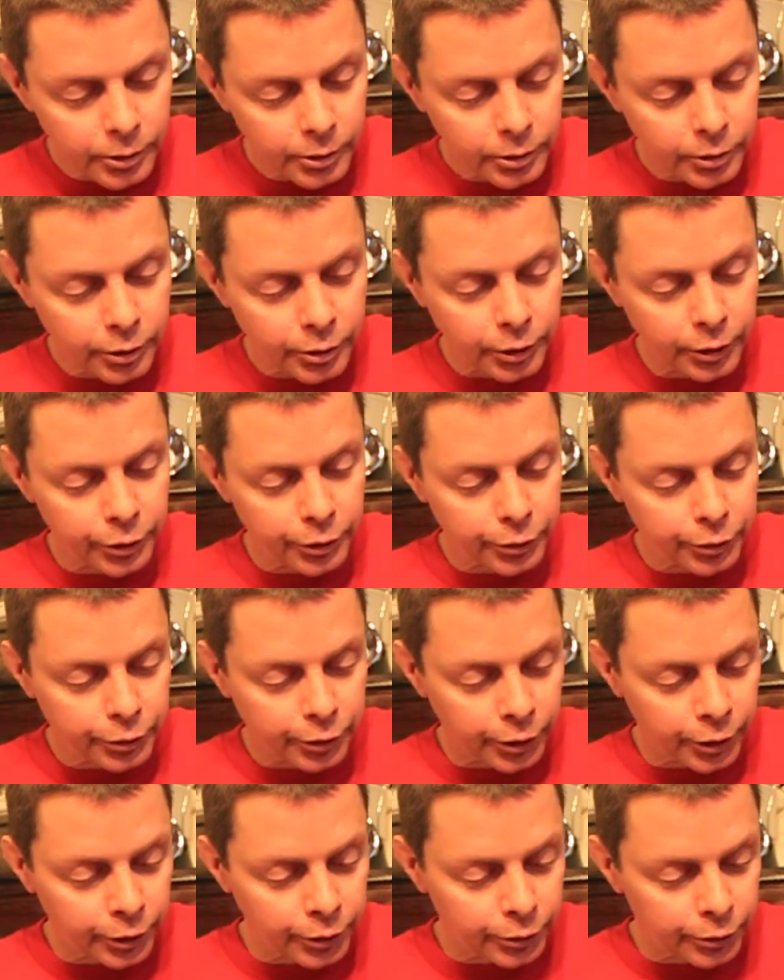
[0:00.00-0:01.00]
You got your
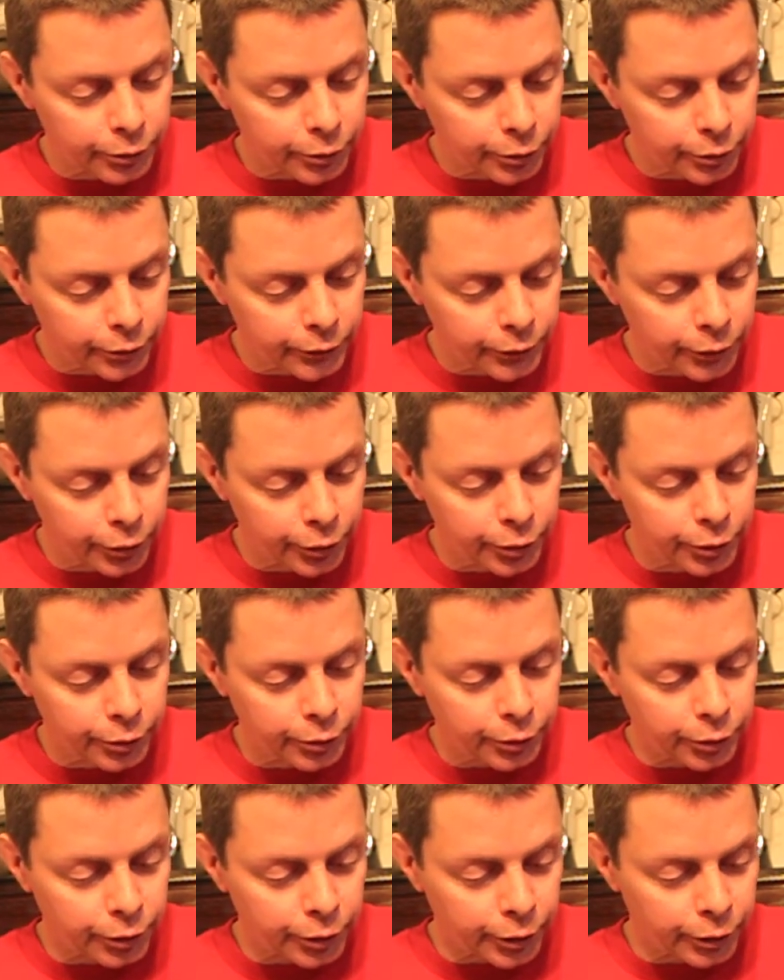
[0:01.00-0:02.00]
standard civilian
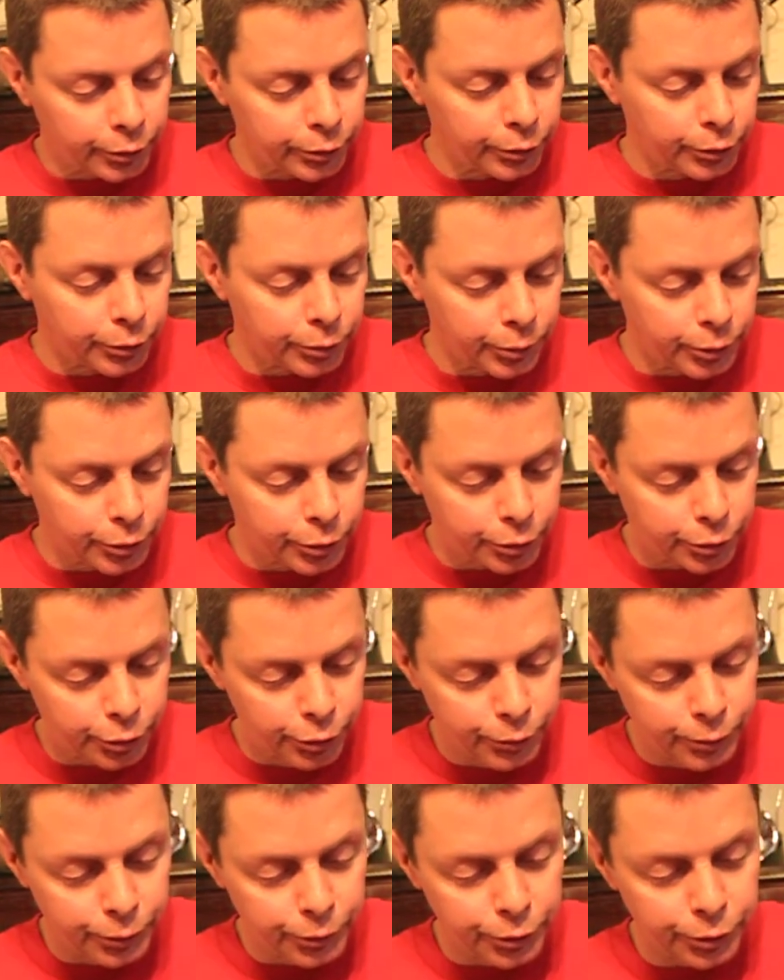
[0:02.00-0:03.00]
selector switch,
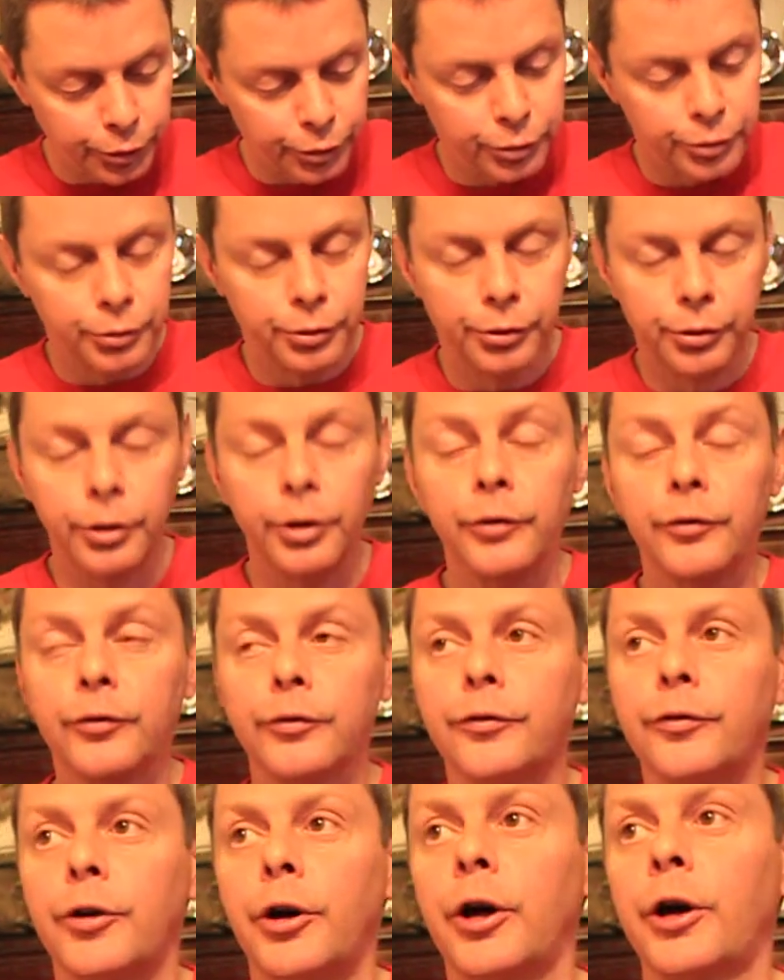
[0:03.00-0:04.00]
2-position safe and
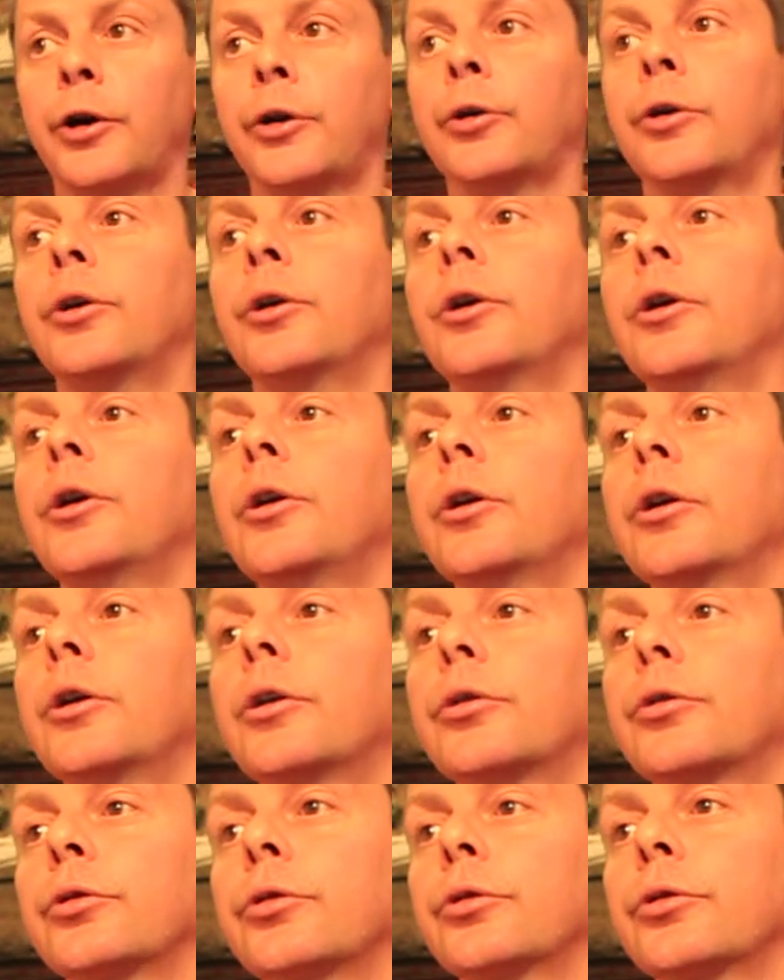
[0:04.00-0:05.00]
fire.
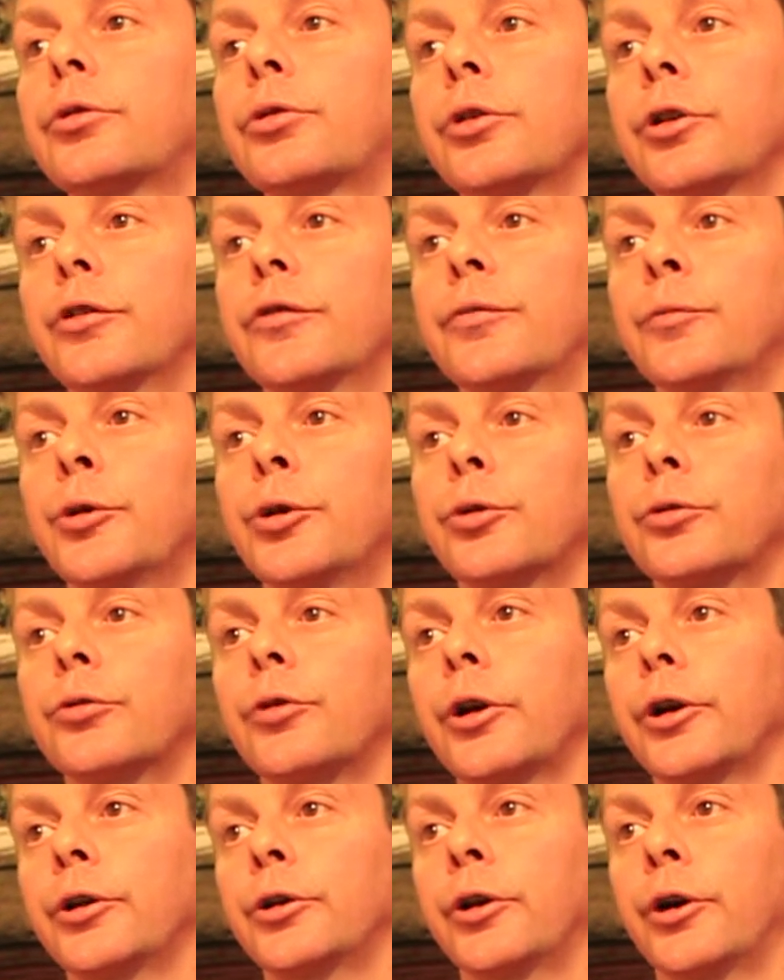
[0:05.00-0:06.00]
It's in the safe mode
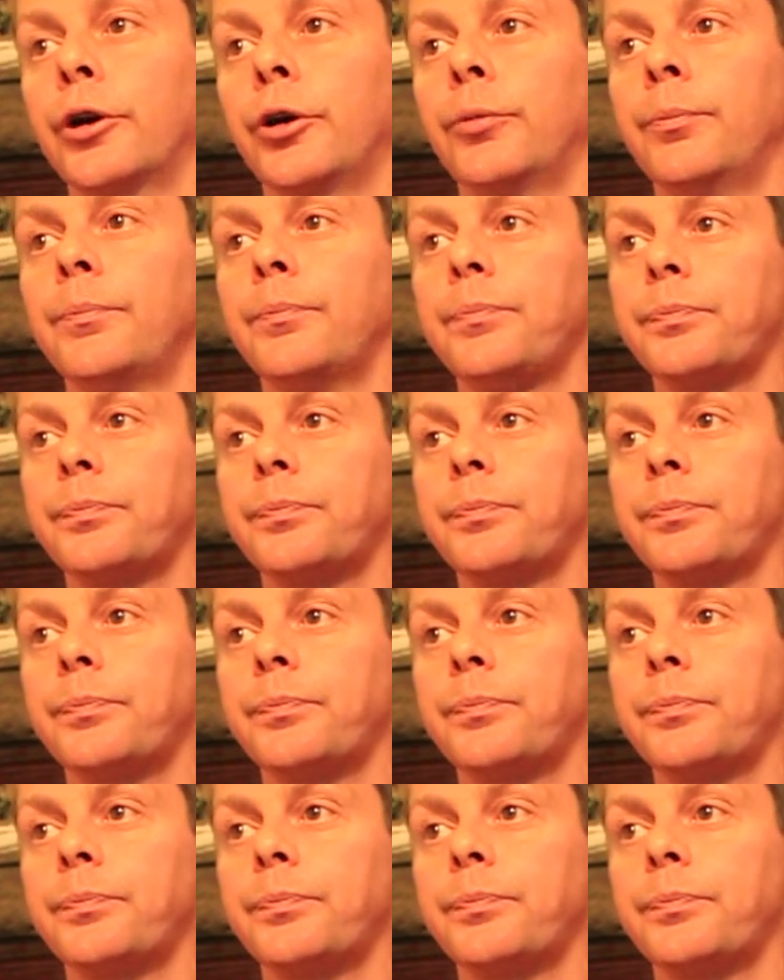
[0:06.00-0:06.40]
right now.